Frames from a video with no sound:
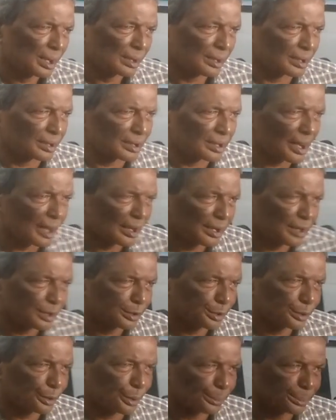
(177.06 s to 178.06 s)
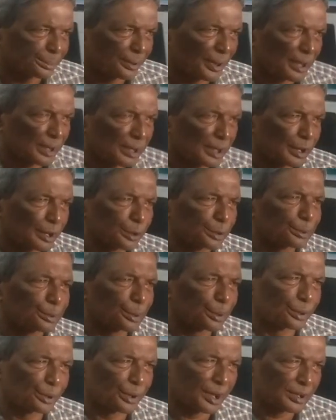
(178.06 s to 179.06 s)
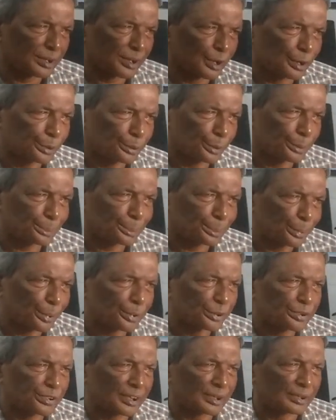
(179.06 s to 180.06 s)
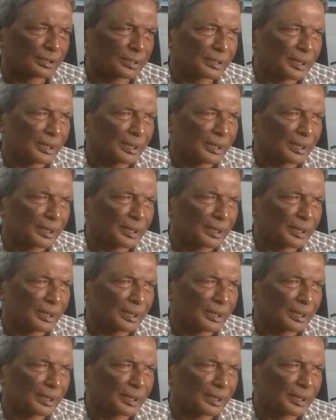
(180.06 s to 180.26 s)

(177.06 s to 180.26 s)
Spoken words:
reality of the unionization process